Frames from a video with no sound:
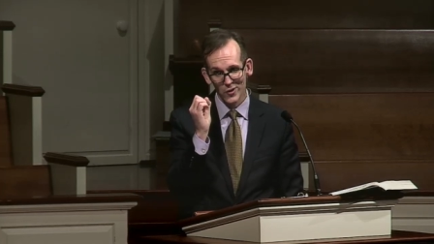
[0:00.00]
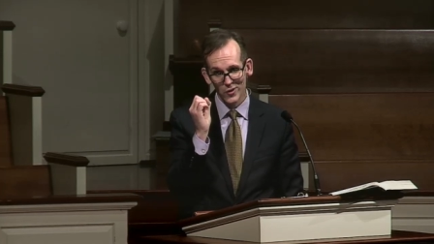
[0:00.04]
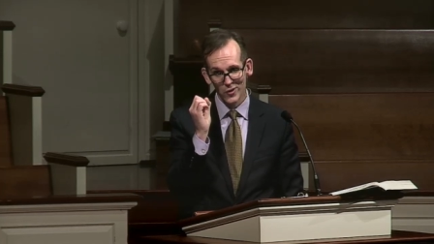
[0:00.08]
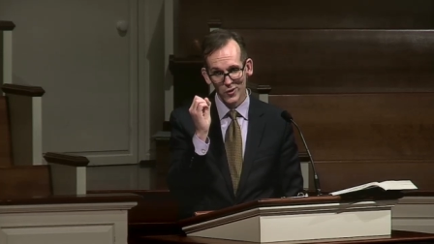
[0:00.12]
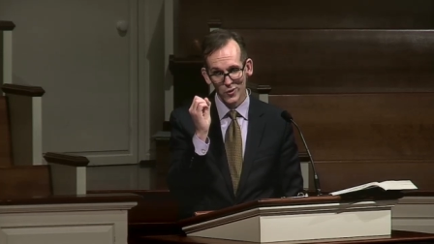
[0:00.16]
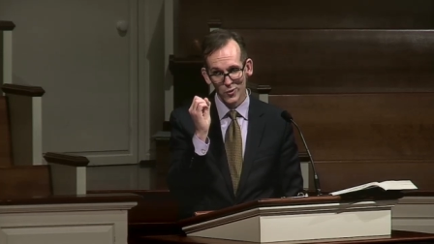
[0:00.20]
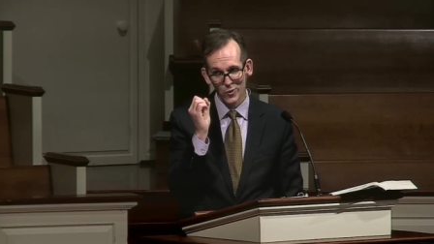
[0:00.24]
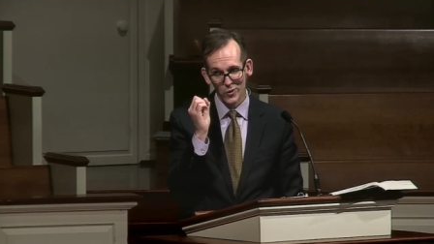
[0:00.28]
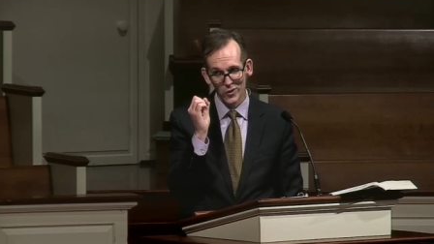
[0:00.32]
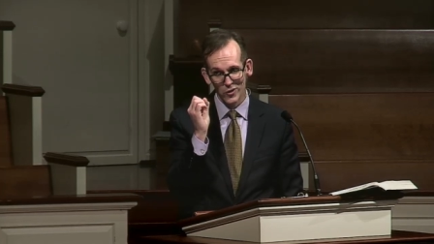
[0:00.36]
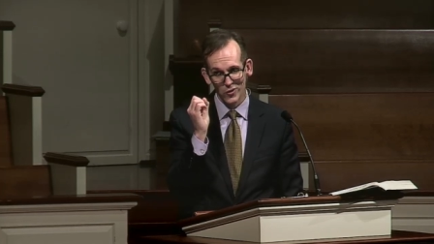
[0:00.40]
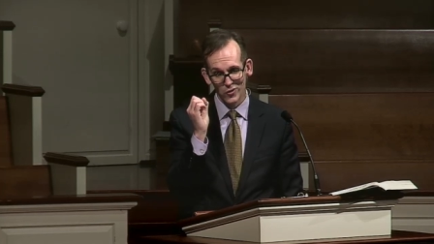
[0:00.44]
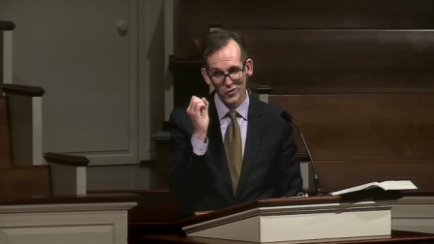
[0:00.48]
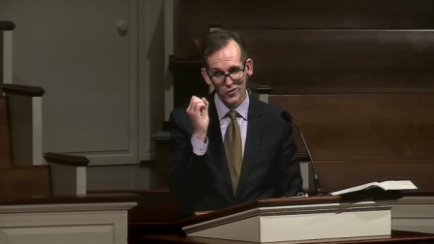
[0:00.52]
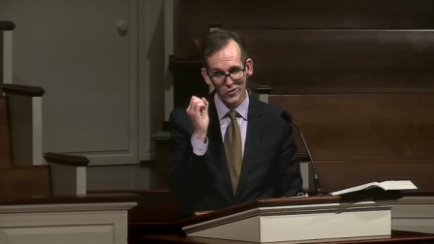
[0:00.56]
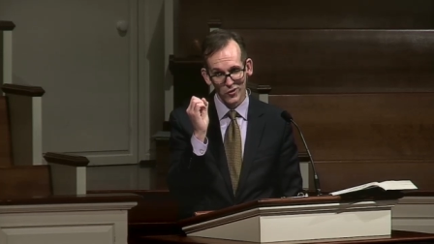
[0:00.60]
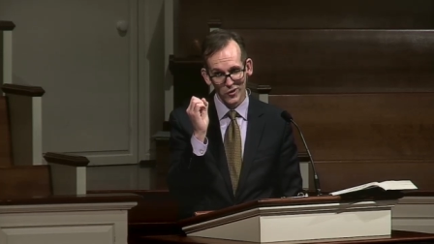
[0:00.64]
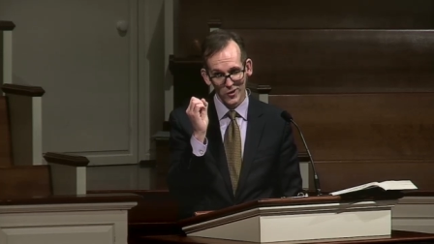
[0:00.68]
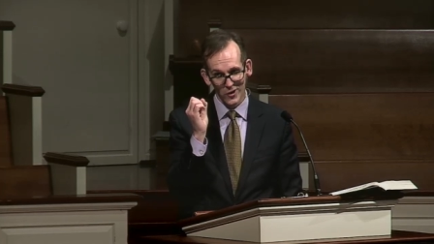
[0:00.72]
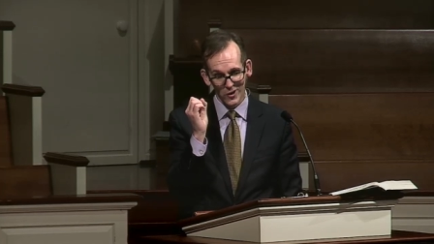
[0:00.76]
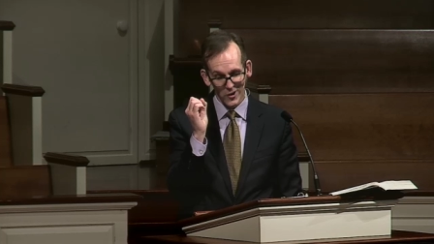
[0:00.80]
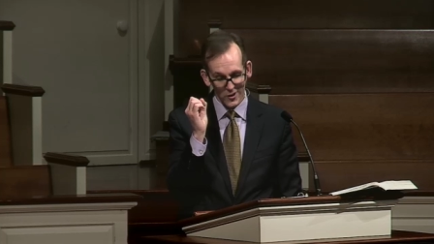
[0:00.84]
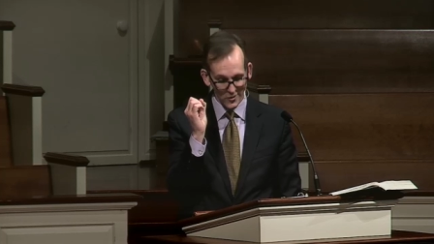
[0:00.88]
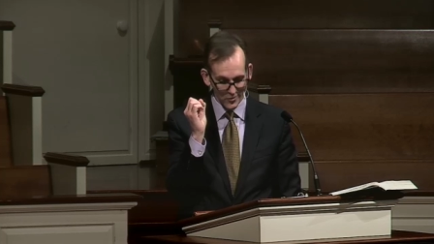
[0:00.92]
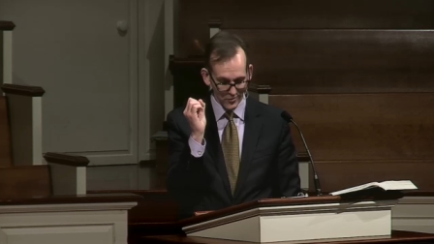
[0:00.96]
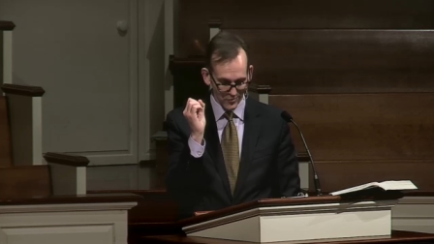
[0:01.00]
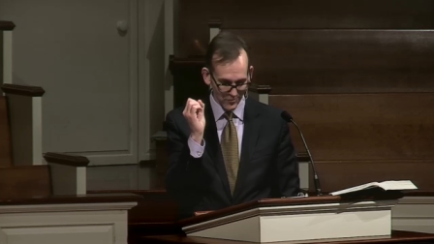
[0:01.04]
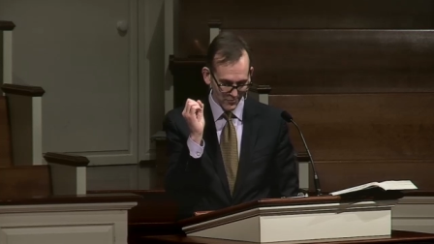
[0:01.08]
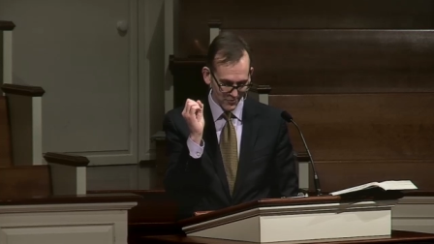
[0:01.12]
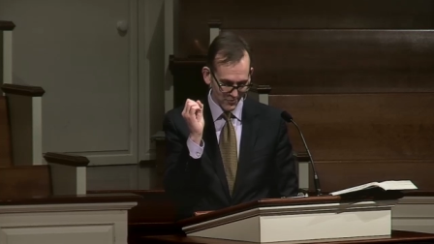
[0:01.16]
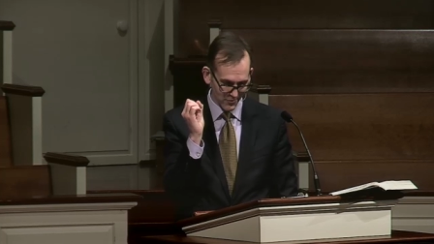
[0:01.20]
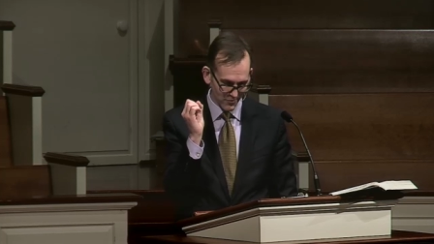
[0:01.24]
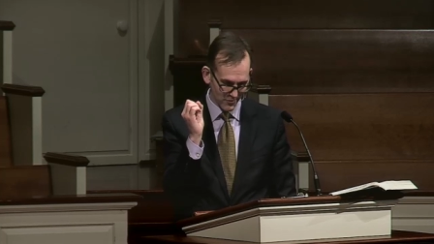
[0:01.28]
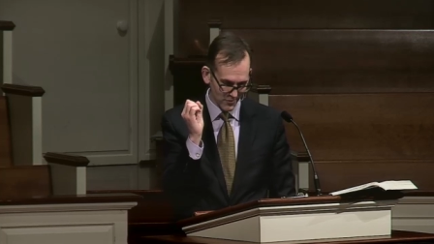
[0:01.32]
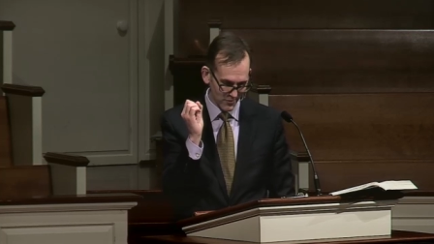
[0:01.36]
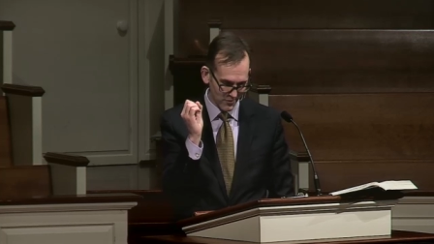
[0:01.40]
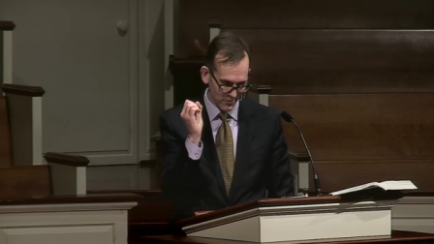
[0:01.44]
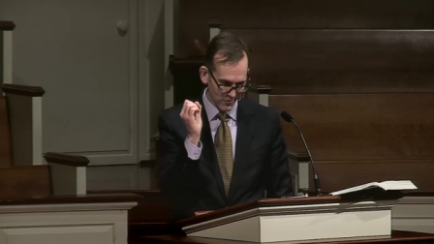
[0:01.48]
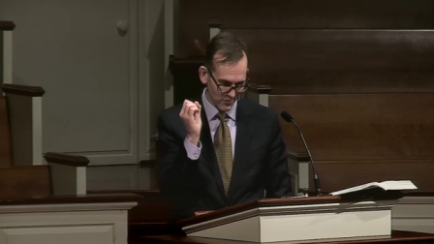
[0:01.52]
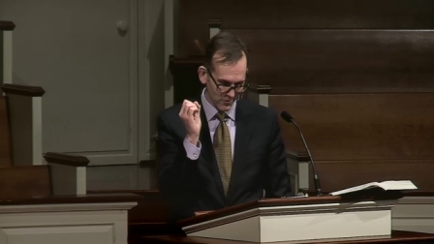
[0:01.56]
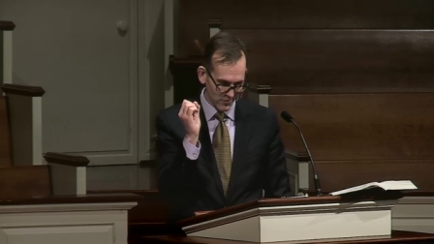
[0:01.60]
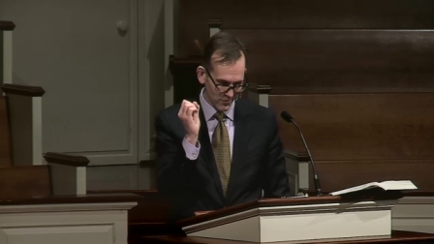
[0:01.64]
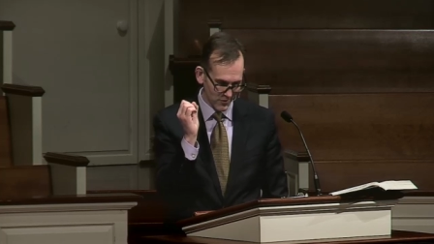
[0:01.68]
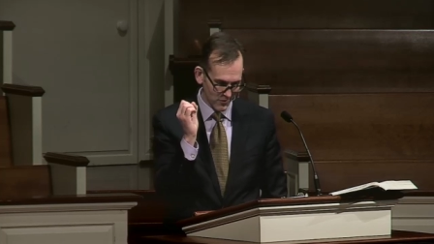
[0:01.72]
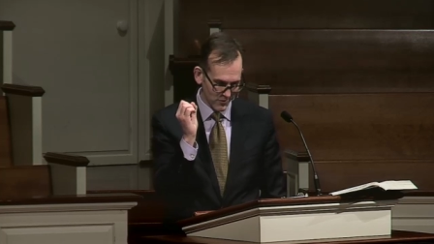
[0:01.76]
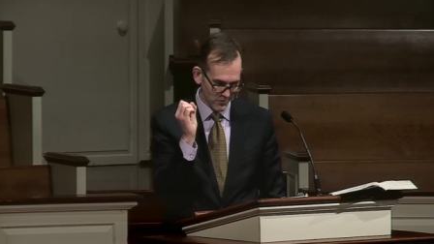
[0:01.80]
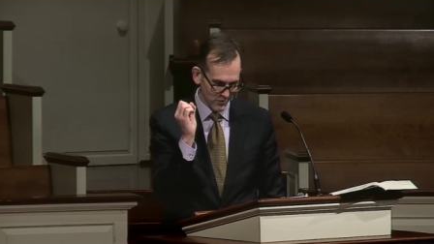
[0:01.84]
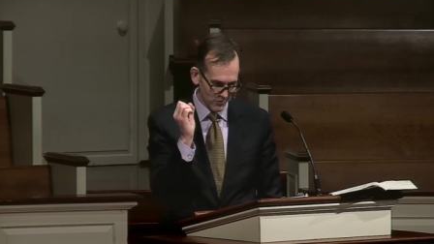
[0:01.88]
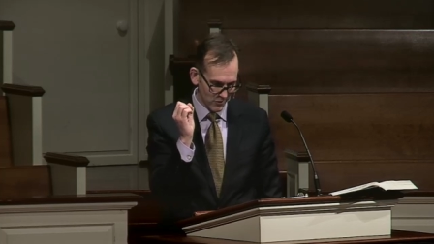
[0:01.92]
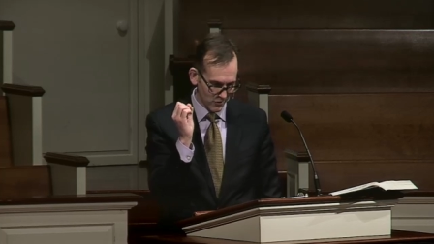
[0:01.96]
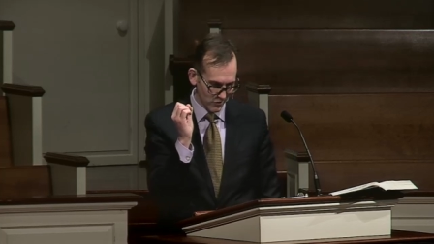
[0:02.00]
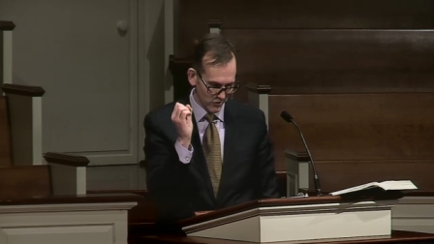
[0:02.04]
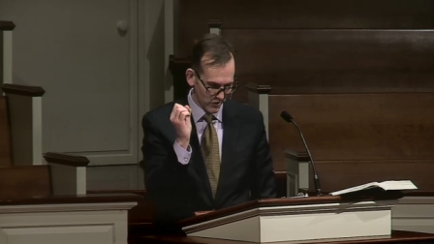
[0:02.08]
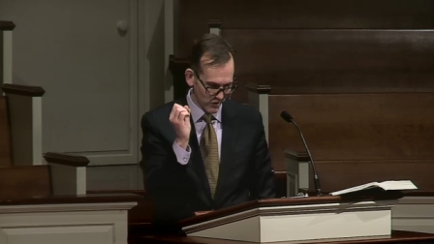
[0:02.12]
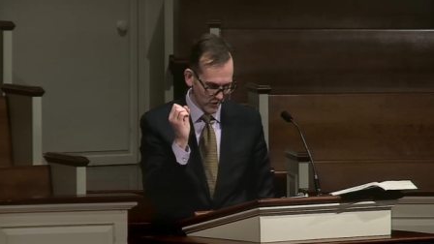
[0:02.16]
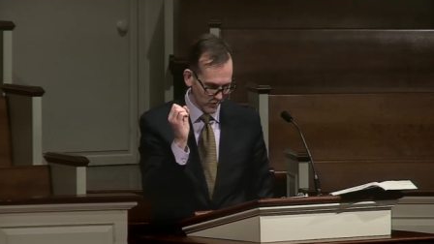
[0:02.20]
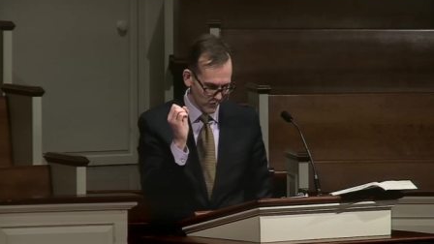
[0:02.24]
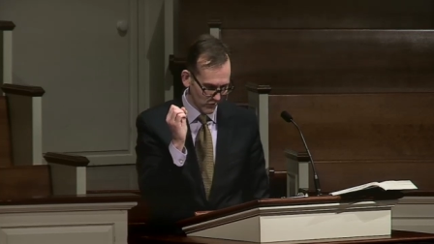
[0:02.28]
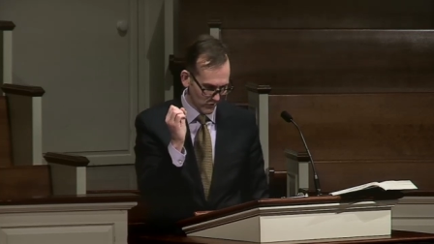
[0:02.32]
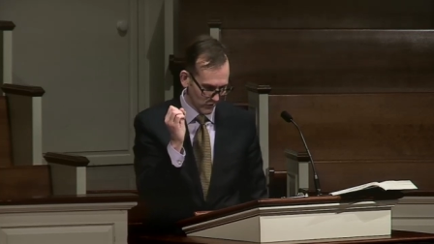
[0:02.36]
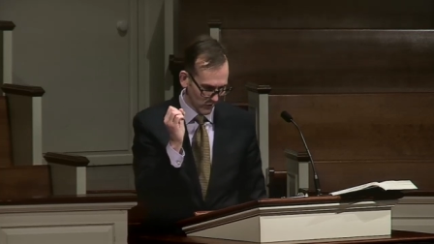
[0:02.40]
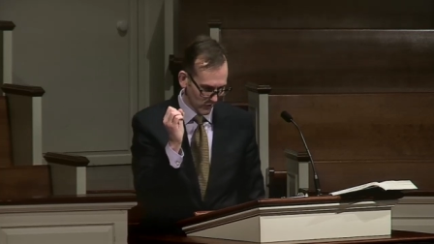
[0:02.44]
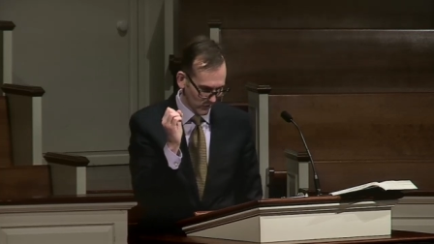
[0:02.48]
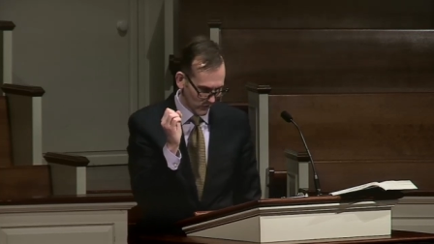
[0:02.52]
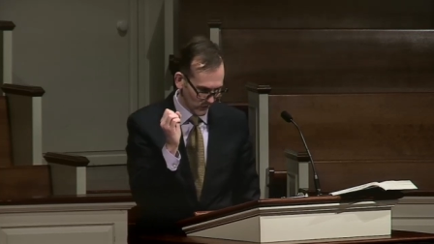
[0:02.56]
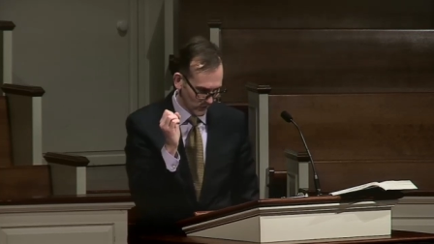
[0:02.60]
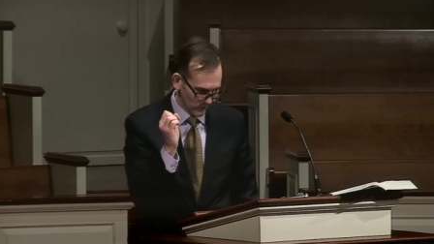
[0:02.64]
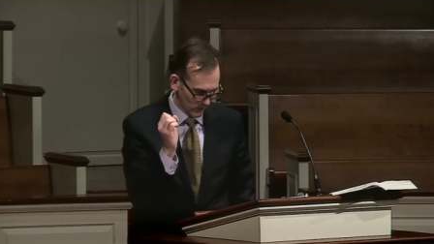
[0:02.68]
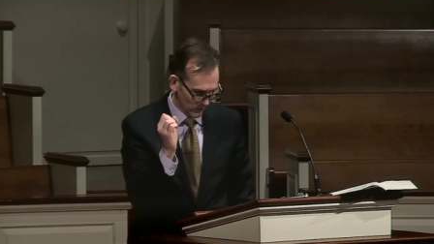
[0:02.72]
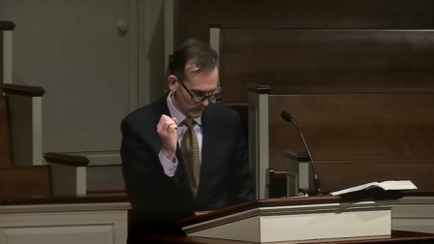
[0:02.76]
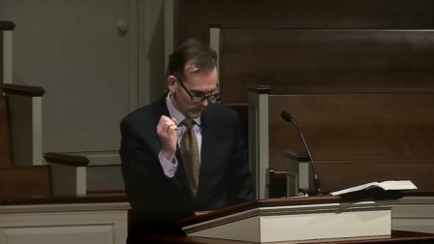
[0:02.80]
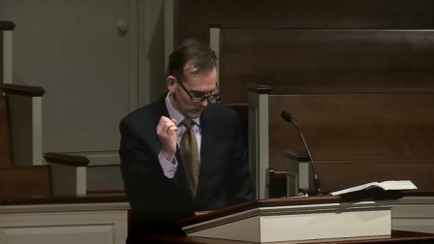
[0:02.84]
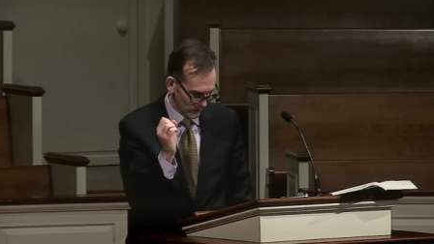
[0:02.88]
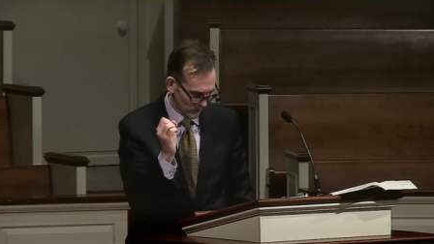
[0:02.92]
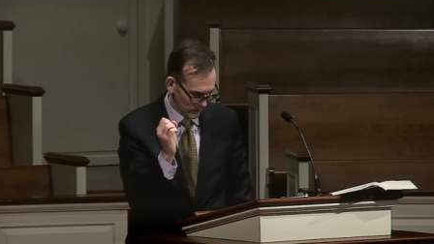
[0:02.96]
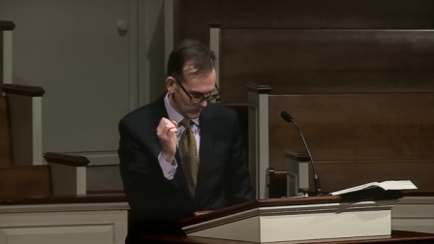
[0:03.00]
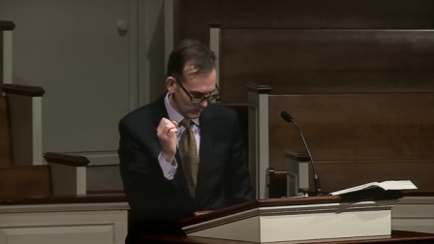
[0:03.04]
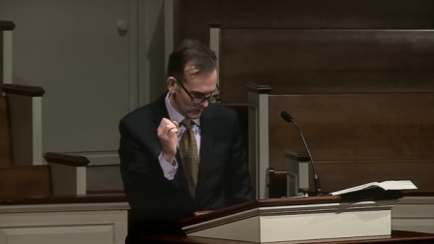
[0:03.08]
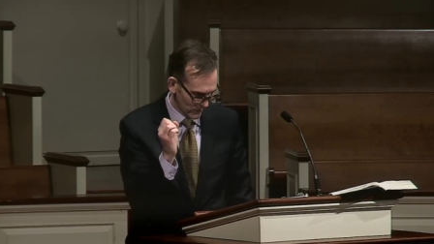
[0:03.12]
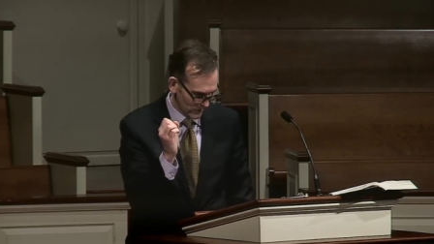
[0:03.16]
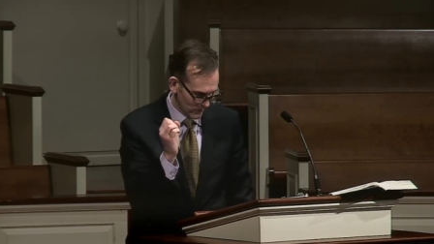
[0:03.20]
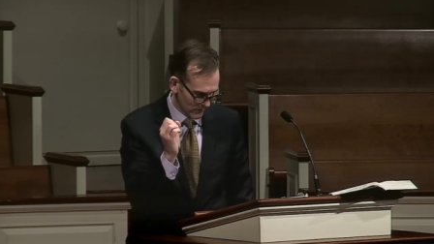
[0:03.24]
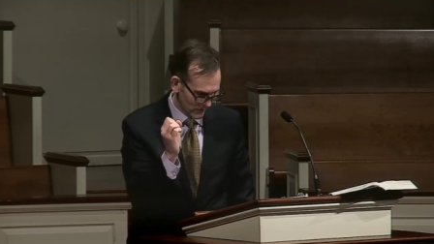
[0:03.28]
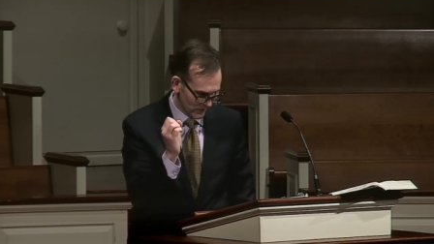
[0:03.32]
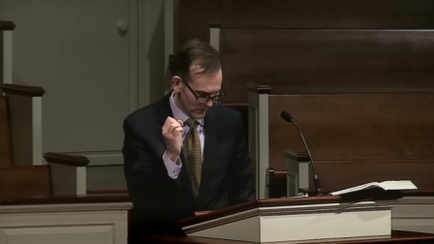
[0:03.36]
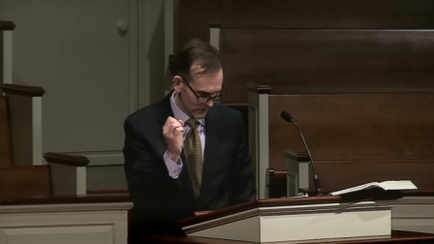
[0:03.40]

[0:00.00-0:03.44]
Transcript: who wished to kill Jesus.